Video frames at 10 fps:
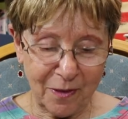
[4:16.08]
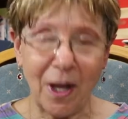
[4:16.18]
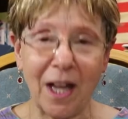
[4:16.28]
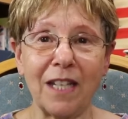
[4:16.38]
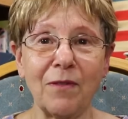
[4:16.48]

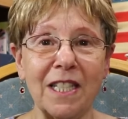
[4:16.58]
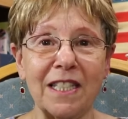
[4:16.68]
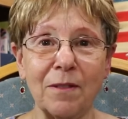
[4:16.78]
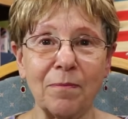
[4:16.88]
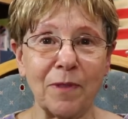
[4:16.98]
Well, anyways,
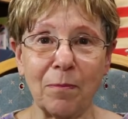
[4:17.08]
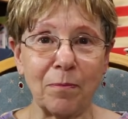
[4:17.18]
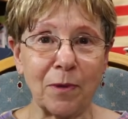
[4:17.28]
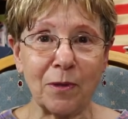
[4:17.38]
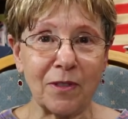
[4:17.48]
the the
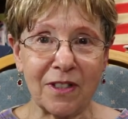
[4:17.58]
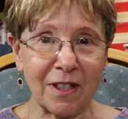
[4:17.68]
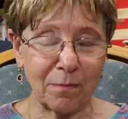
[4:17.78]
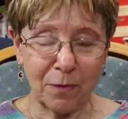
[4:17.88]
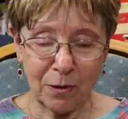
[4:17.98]
blues,
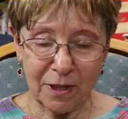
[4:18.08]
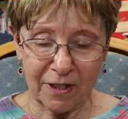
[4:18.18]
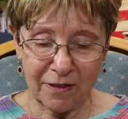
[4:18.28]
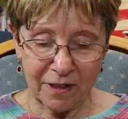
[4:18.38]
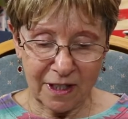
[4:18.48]
the
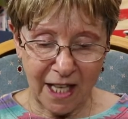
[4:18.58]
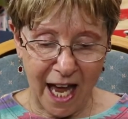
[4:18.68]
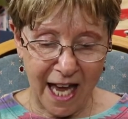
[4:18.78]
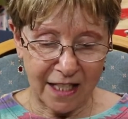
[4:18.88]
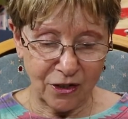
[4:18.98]
bluest
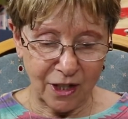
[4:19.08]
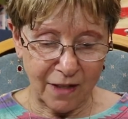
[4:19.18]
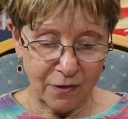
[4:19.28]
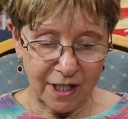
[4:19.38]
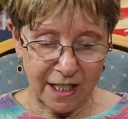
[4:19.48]
skies you'll
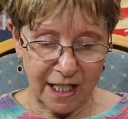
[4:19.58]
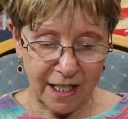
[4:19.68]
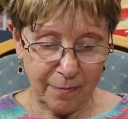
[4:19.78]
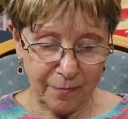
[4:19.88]
ever see.